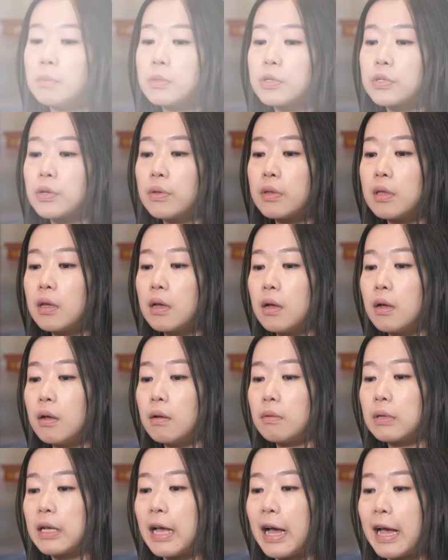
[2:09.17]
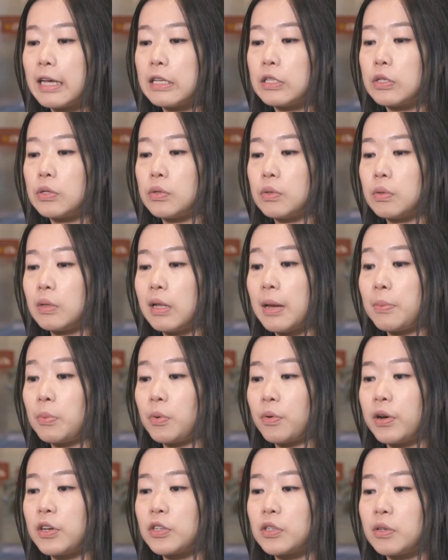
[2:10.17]
So the guide to
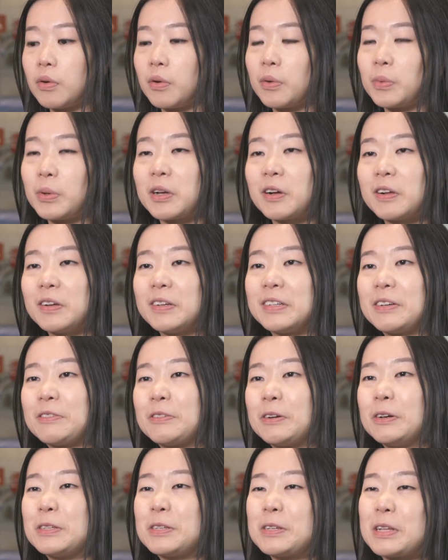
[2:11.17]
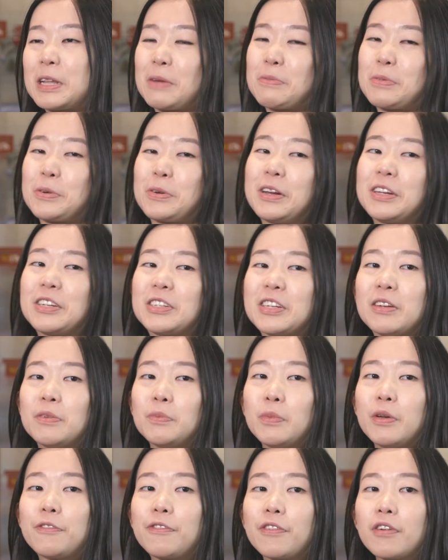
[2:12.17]
Liboration, or we call it the road to
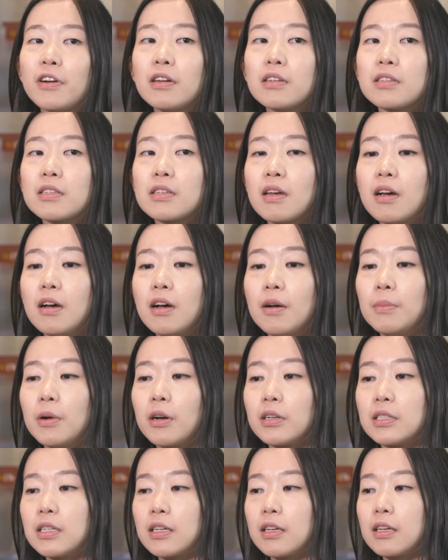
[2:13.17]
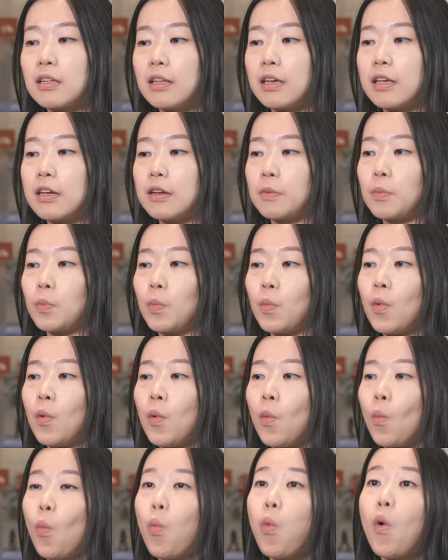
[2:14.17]
Liboration, we first articulated
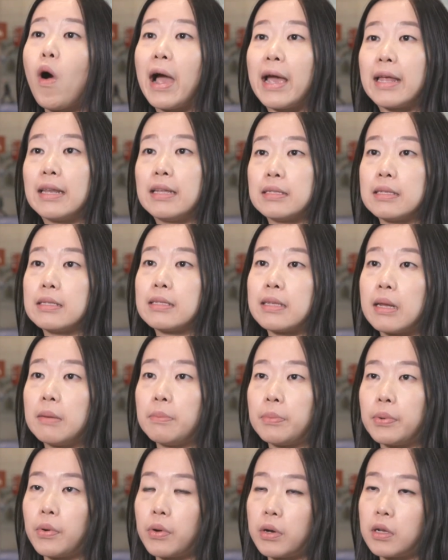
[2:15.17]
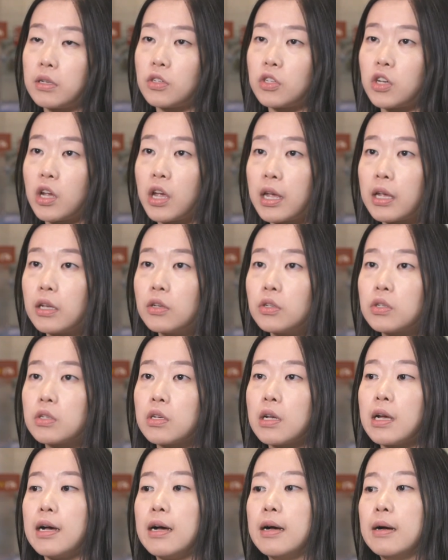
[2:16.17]
why this is an important
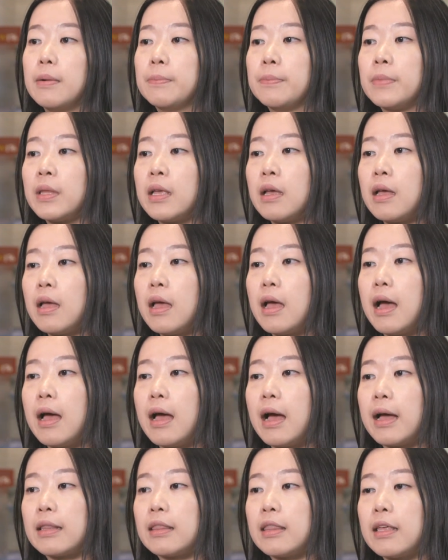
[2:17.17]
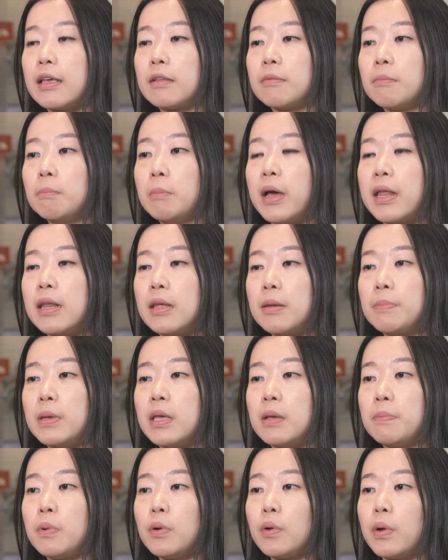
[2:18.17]
change. I think many
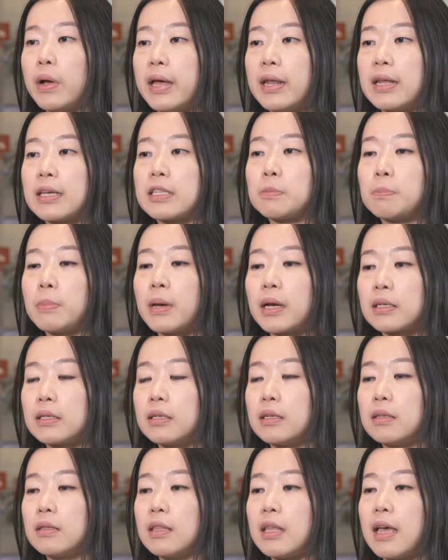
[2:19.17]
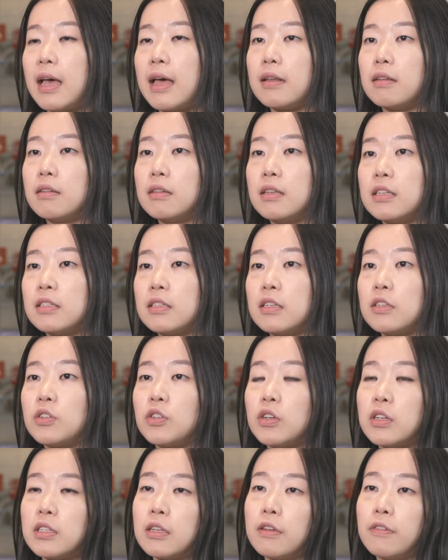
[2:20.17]
people had expected that this is
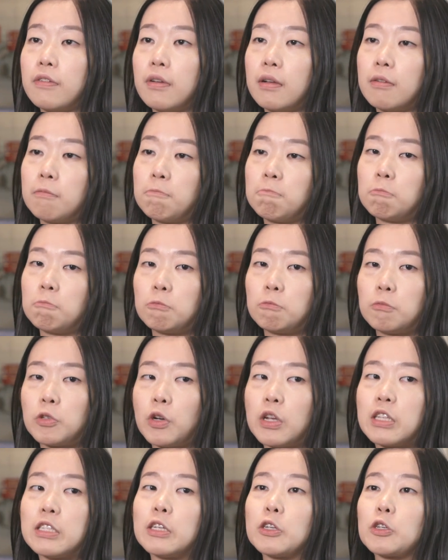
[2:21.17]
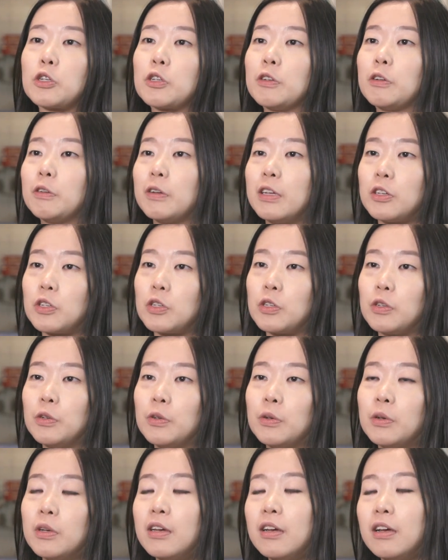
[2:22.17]
just a transitional
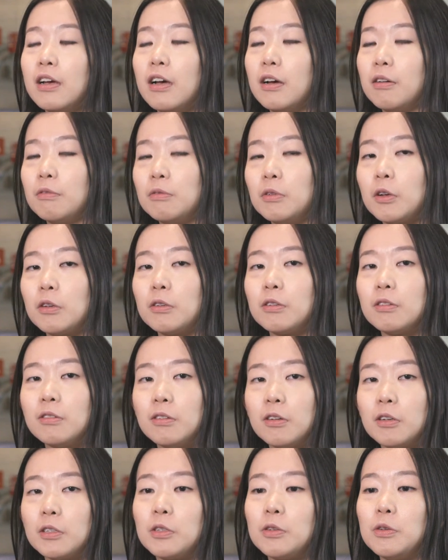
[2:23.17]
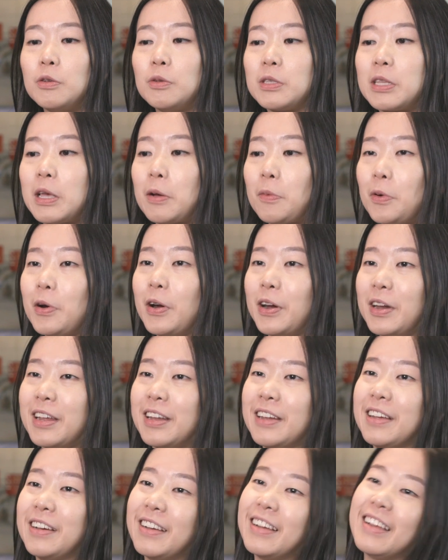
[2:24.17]
issue, not to use that word
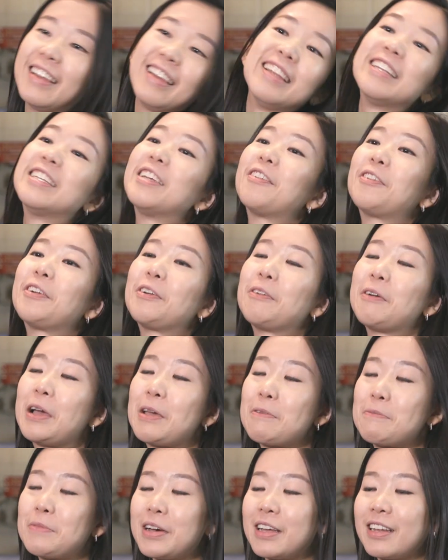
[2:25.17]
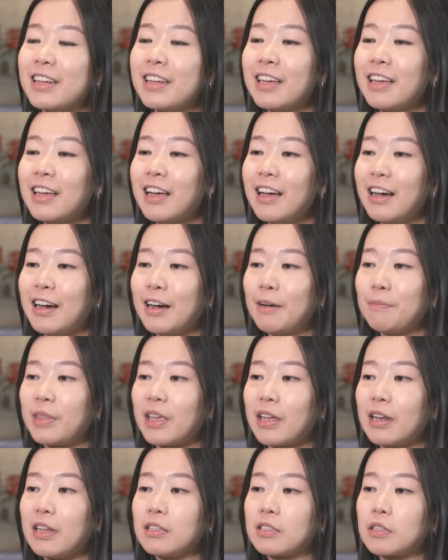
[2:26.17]
in a different way, but
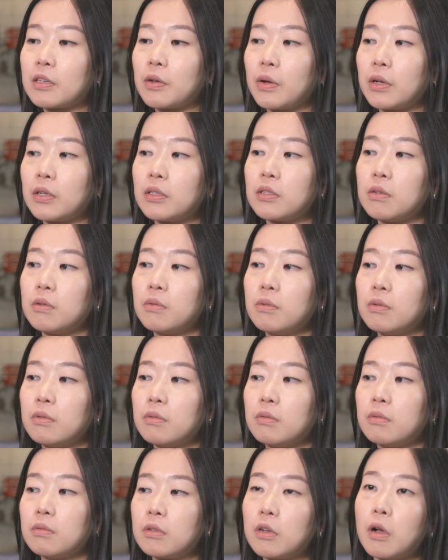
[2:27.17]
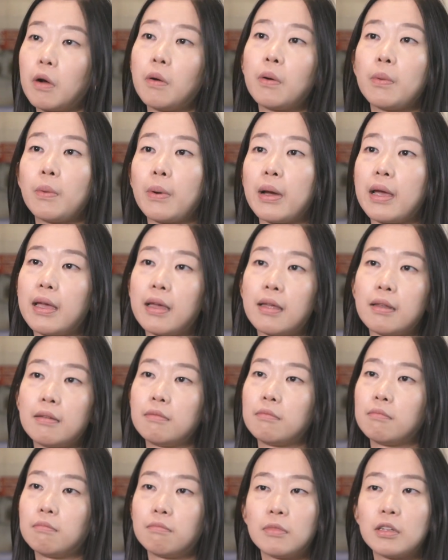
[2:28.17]
that it's going to go away
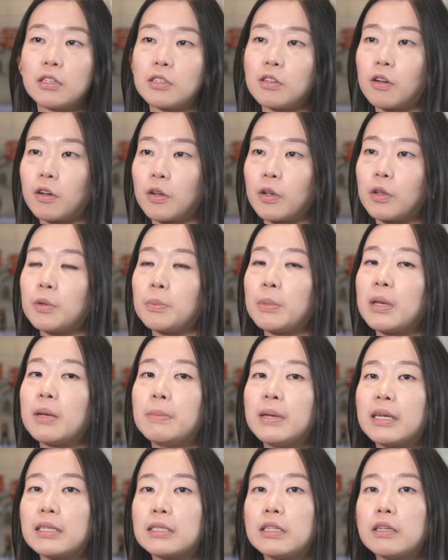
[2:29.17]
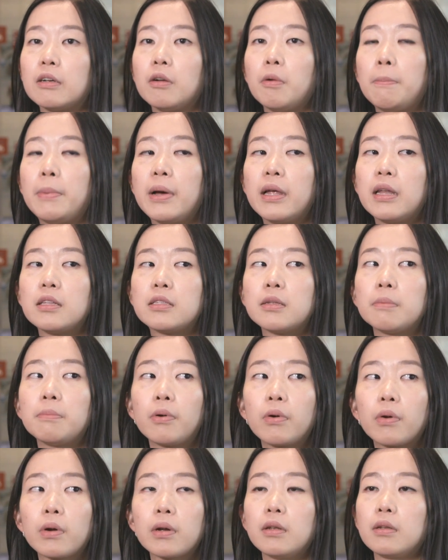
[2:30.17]
and it's not going to be a big deal. But it's
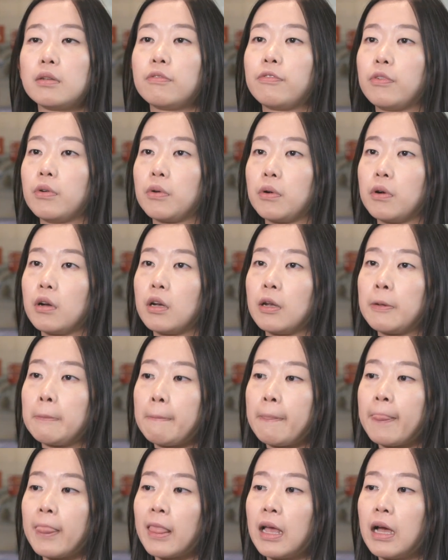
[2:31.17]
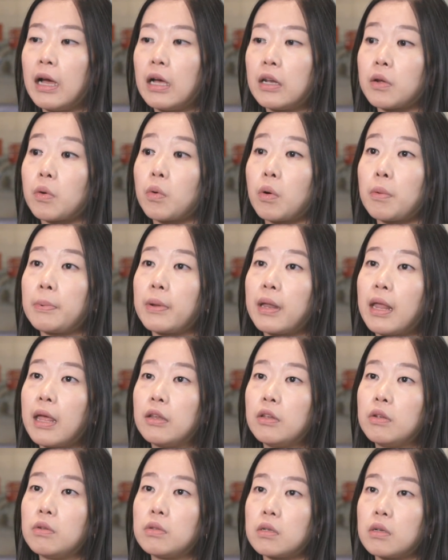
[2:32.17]
important for the corporate
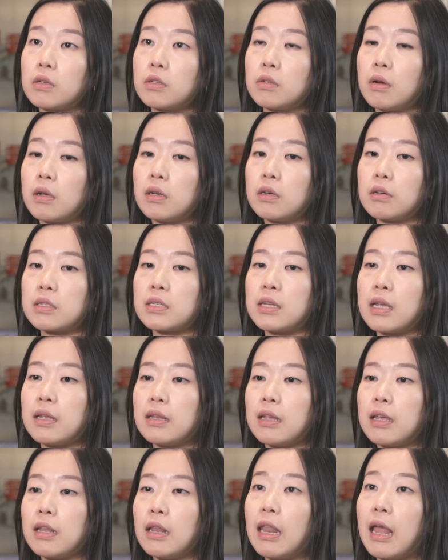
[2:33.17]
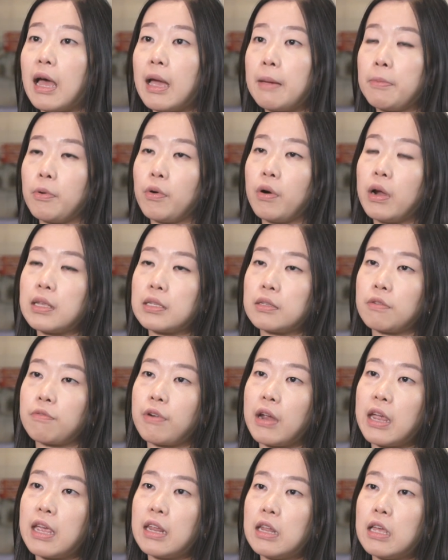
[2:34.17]
end user to understand that Libor as a
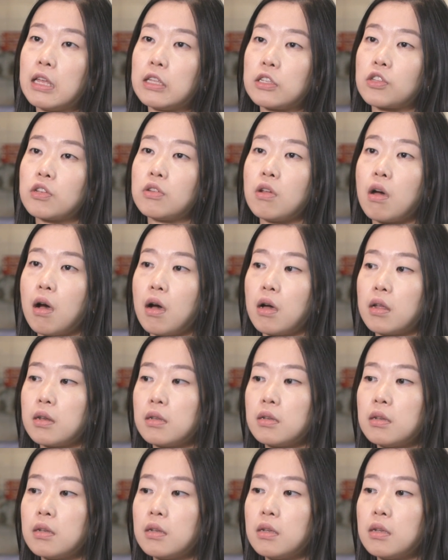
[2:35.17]
rate is not